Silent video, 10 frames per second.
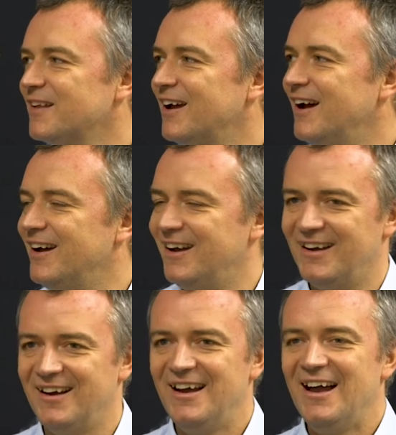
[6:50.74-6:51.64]
Yeah. I
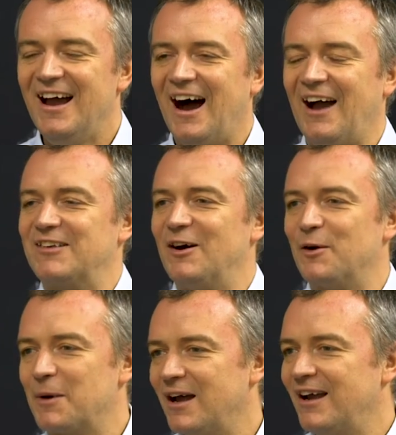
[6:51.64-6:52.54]
have to get
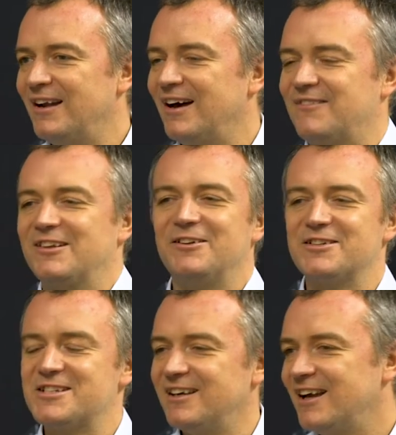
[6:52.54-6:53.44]
on a plane, I have to go
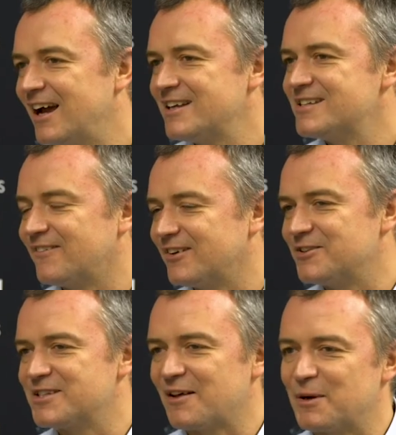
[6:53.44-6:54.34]
to CES, I have to
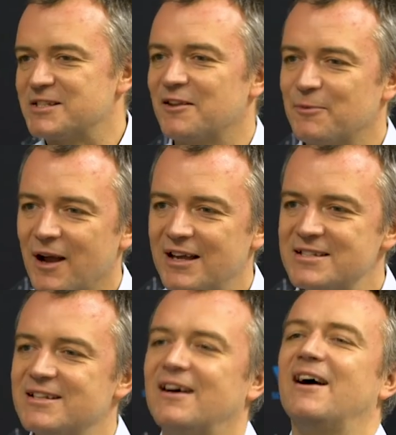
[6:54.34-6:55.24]
do South by
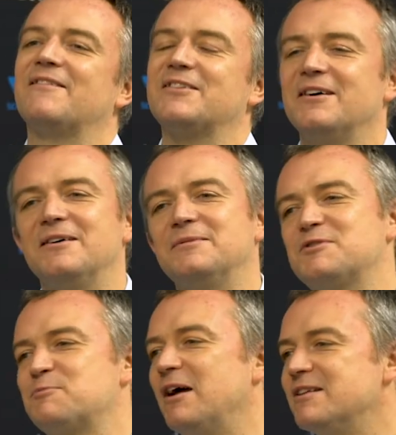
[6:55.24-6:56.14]
Southwest, I have to
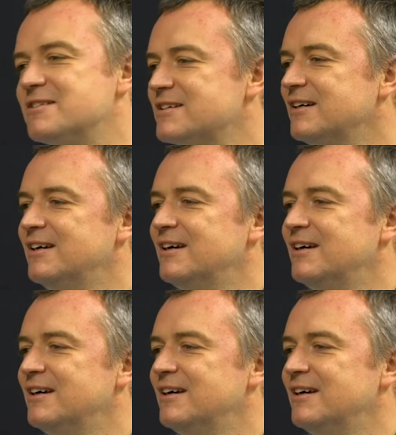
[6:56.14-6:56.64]
spend